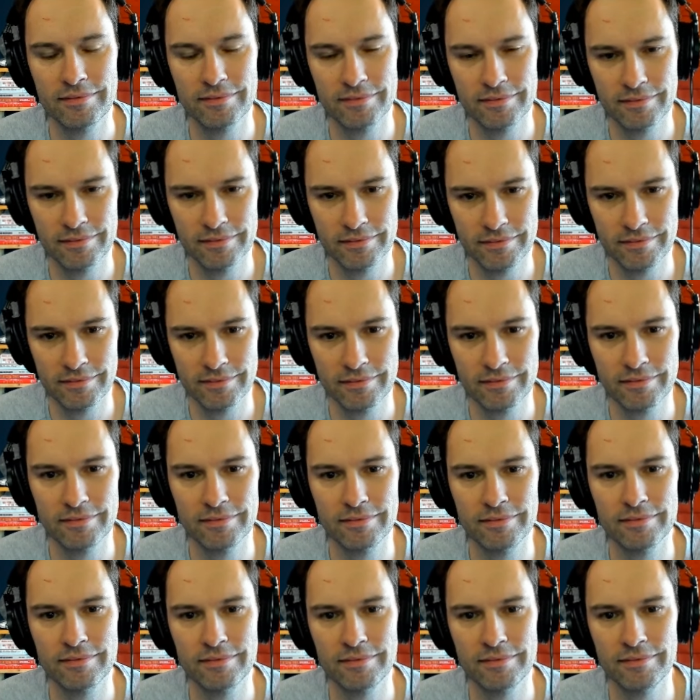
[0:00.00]

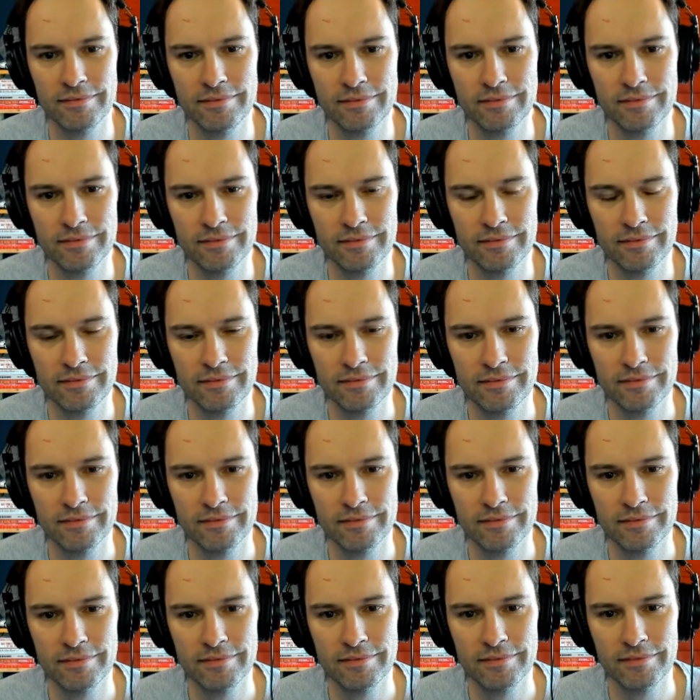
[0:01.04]

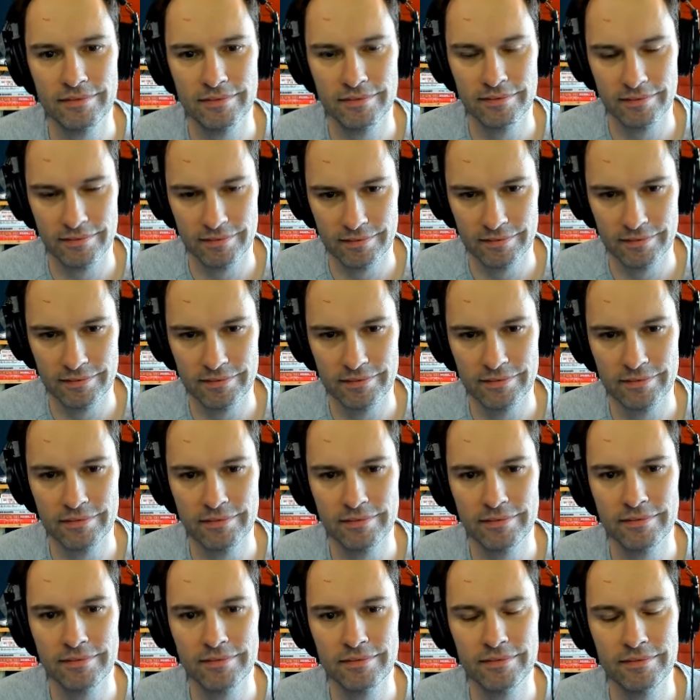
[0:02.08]

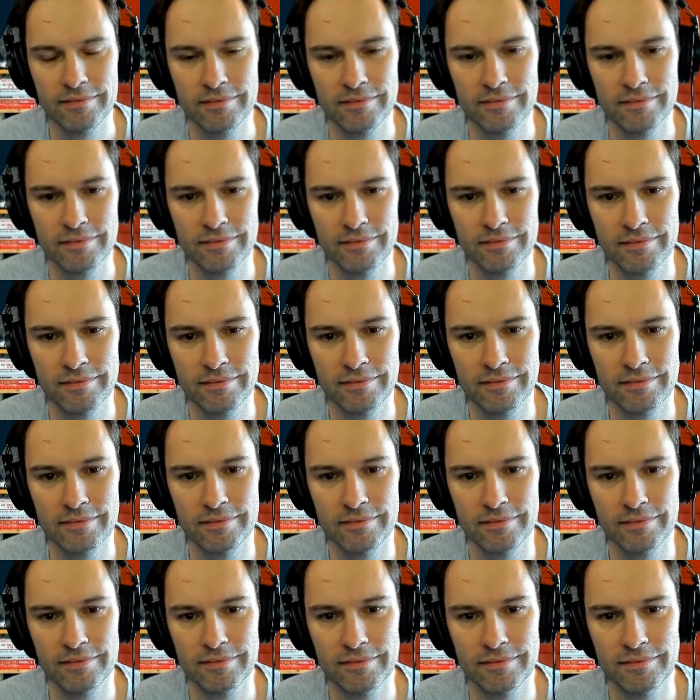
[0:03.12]

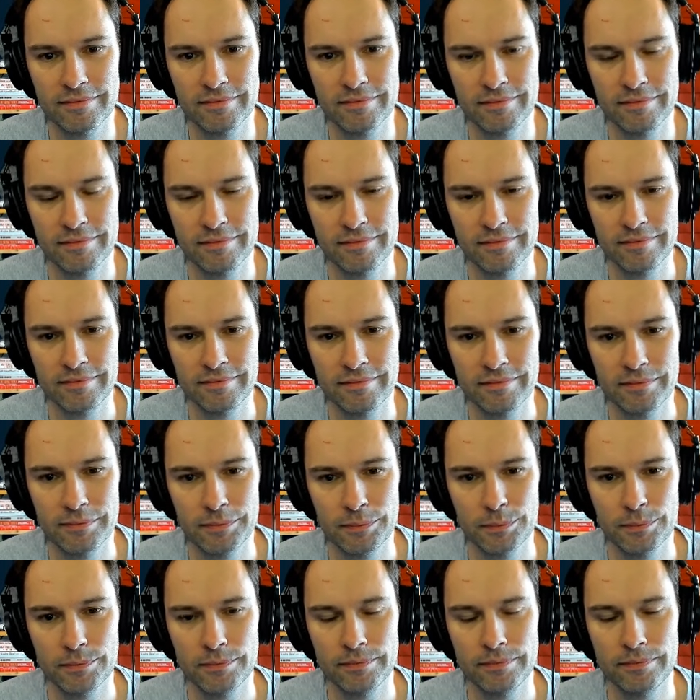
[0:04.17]

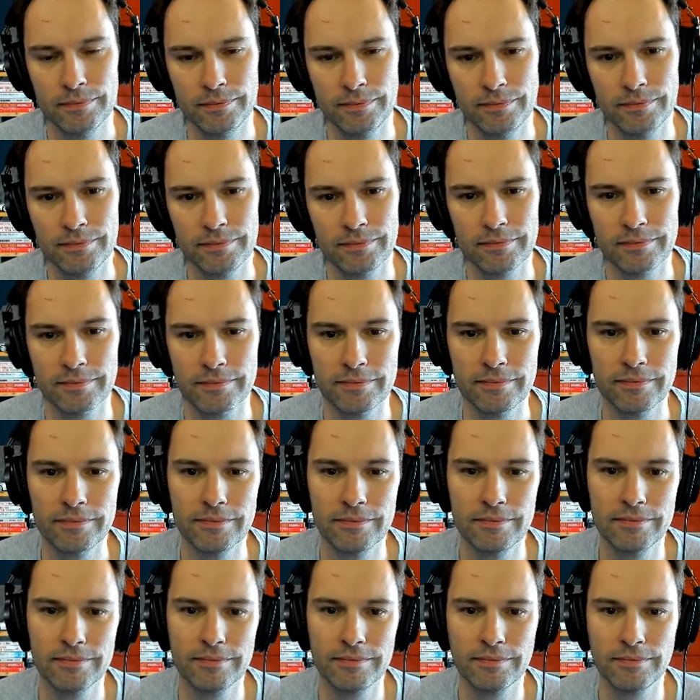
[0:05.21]

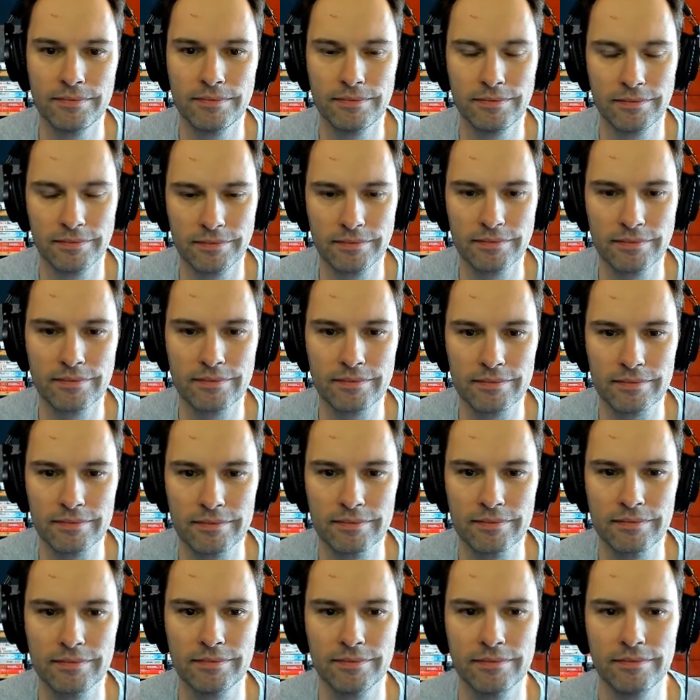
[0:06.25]

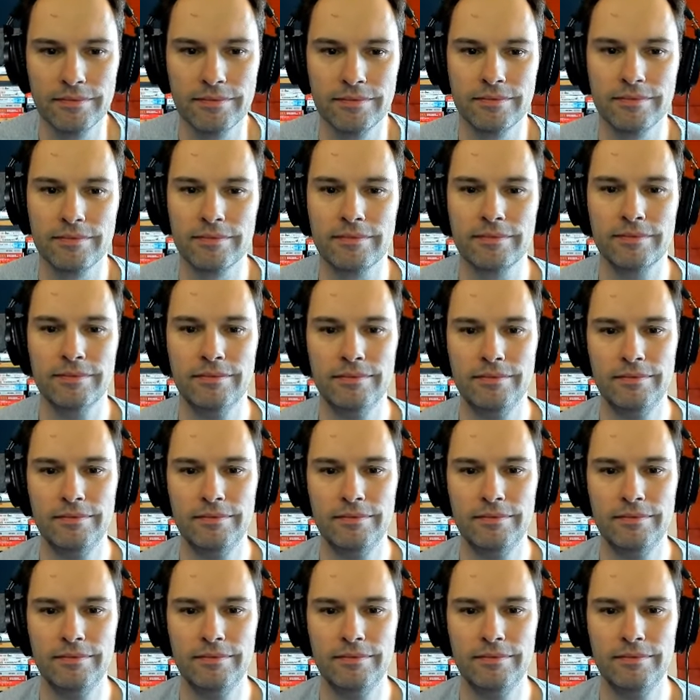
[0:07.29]
(silent)